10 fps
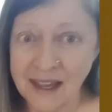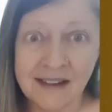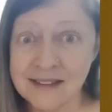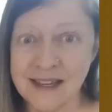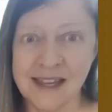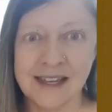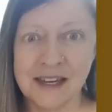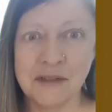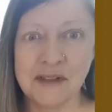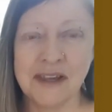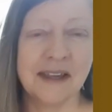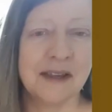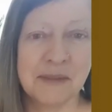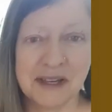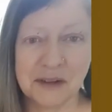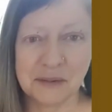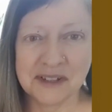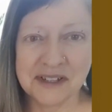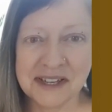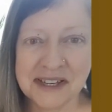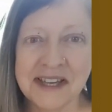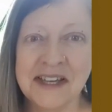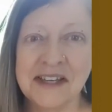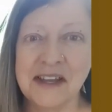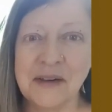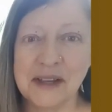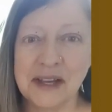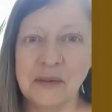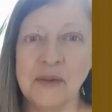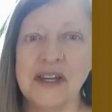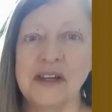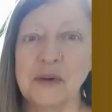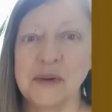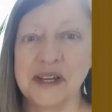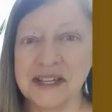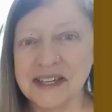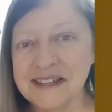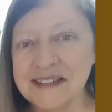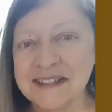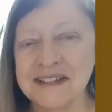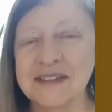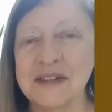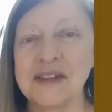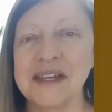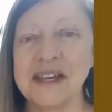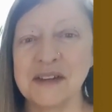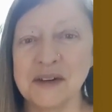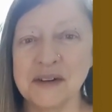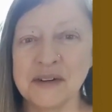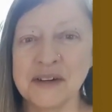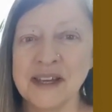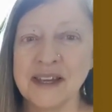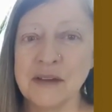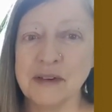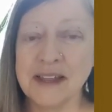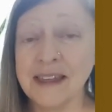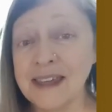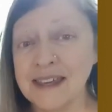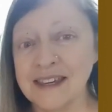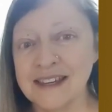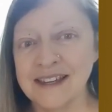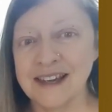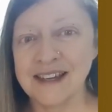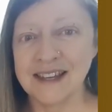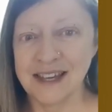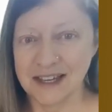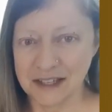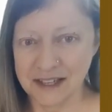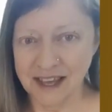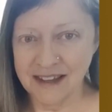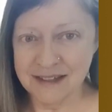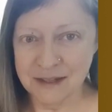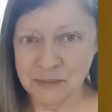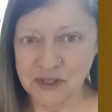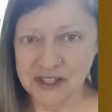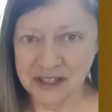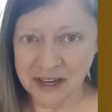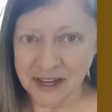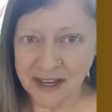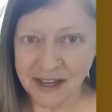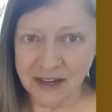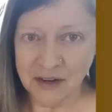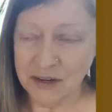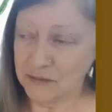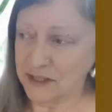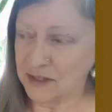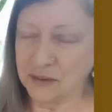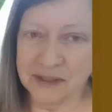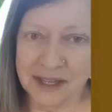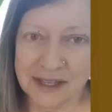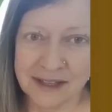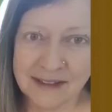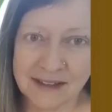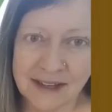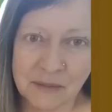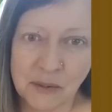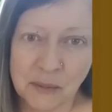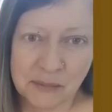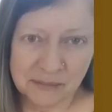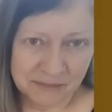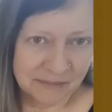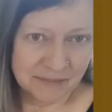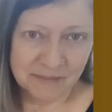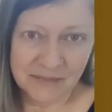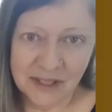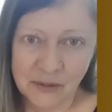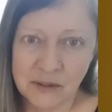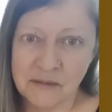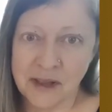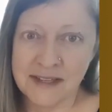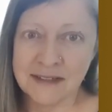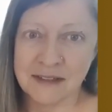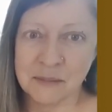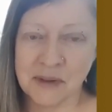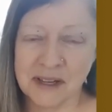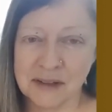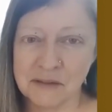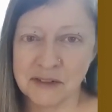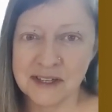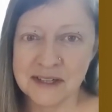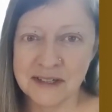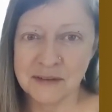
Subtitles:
I'll take anything and make it work. Now I kind of want to know what it is so that I know if I like it, I can get it again somewhere. Or if I don't like it, that I won't, invest in buying a fleece